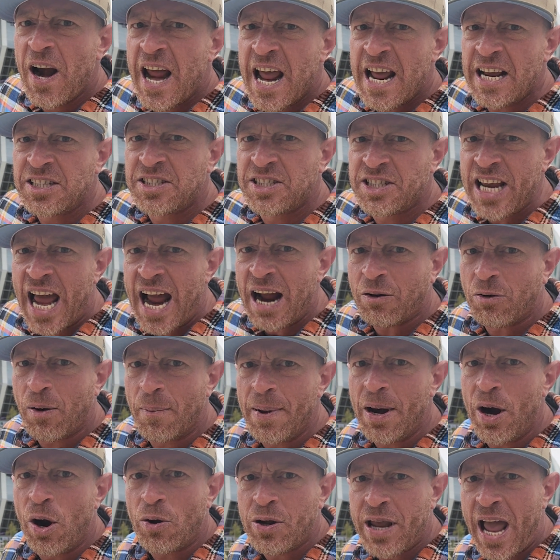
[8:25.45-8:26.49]
in
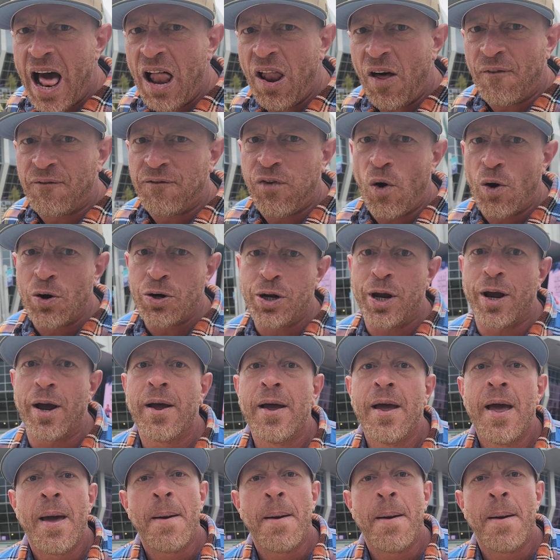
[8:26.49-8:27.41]
Sacramento, California.